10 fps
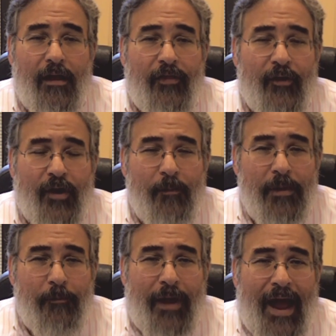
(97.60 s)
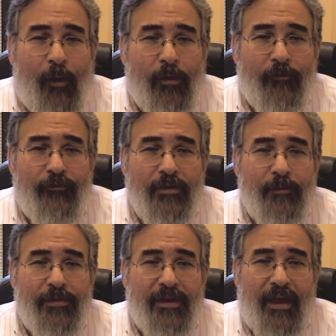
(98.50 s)
there can be powerful
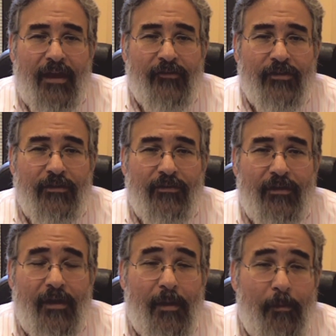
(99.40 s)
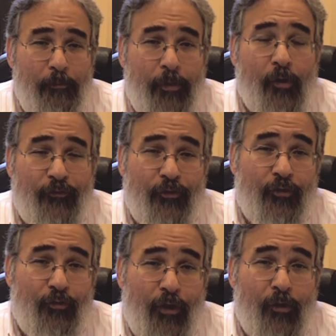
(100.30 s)
implications, both for
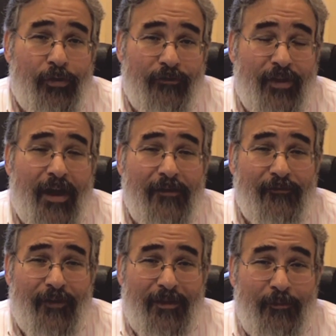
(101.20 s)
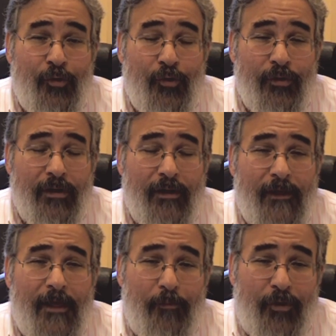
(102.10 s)
growth of life on the moon,
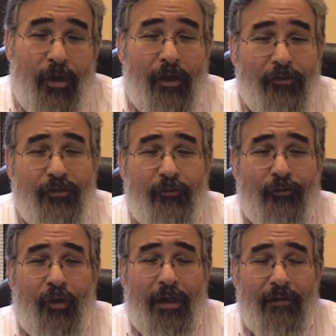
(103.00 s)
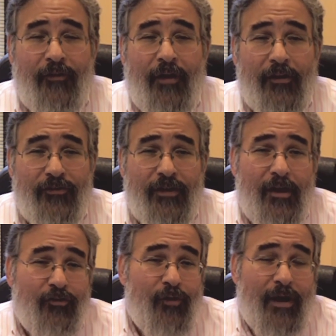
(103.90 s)
but also for all of us
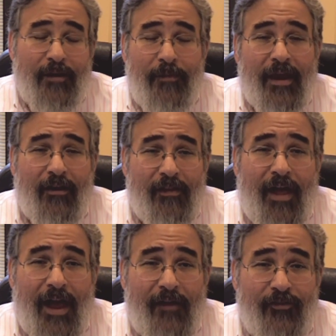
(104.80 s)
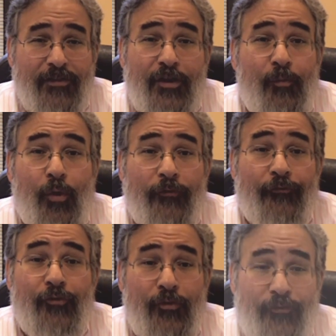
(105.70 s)
trying to make our lives a little more
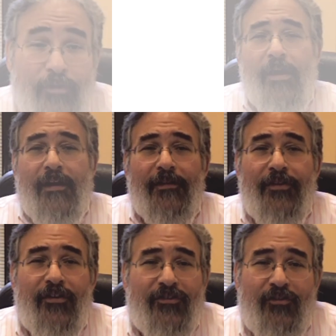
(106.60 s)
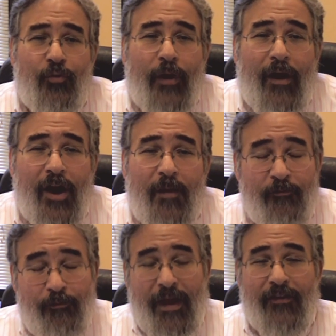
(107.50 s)
fruitful. This terrarium
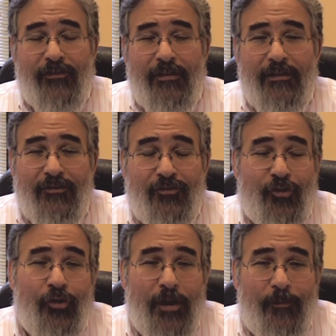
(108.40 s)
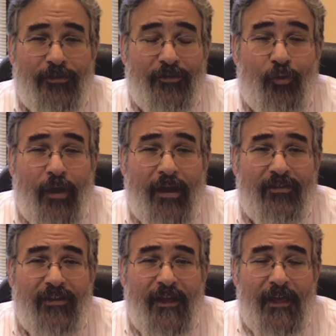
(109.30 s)
of basil and turnips and
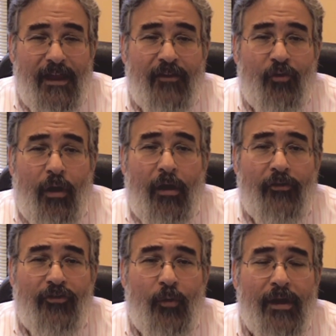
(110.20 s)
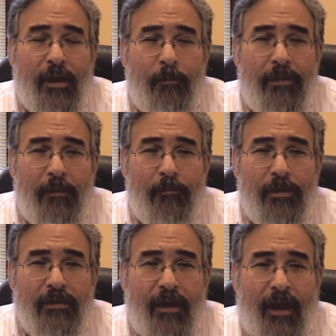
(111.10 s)
cress is also a
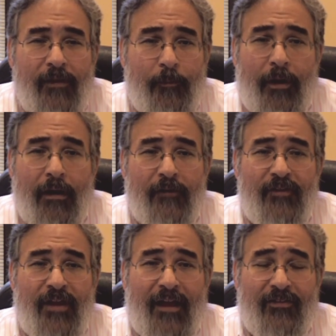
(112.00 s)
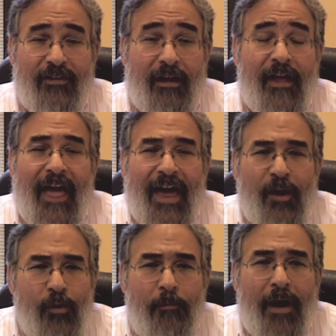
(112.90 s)
commitment on the part of NASA
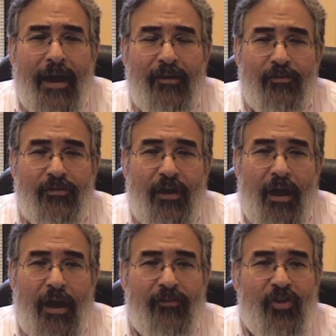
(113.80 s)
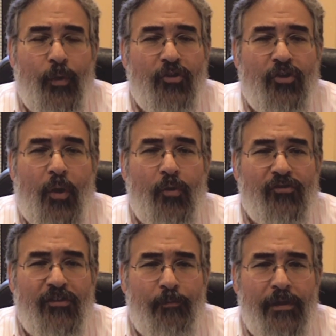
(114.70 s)
and a reminder to us that we don't
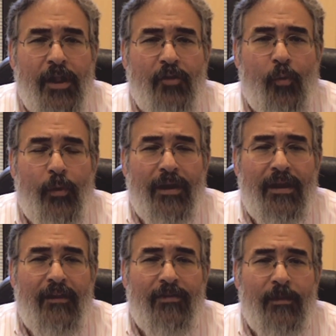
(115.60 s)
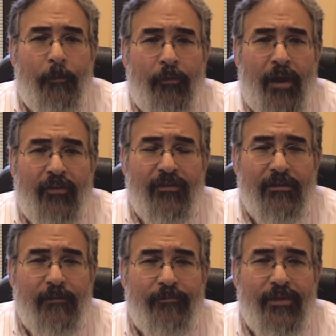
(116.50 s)
just build what we need in the
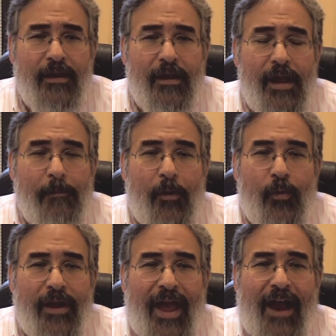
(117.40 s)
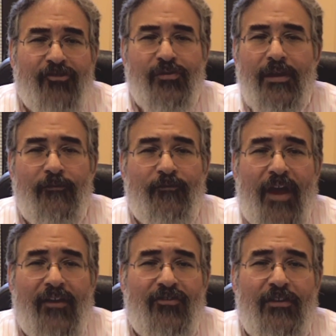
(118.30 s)
present, but we actually
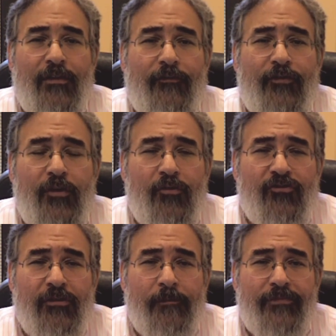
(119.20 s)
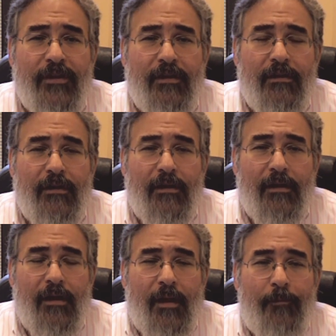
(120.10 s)
invest in the future.
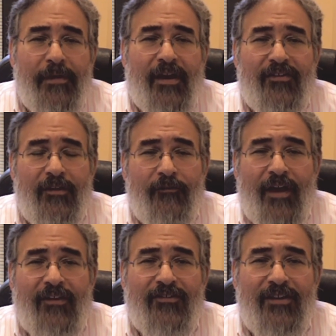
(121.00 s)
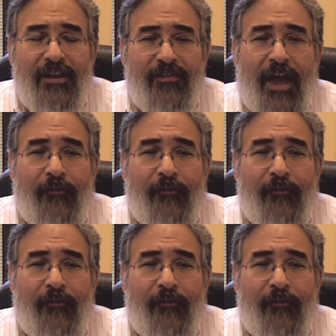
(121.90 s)
Because in investing in that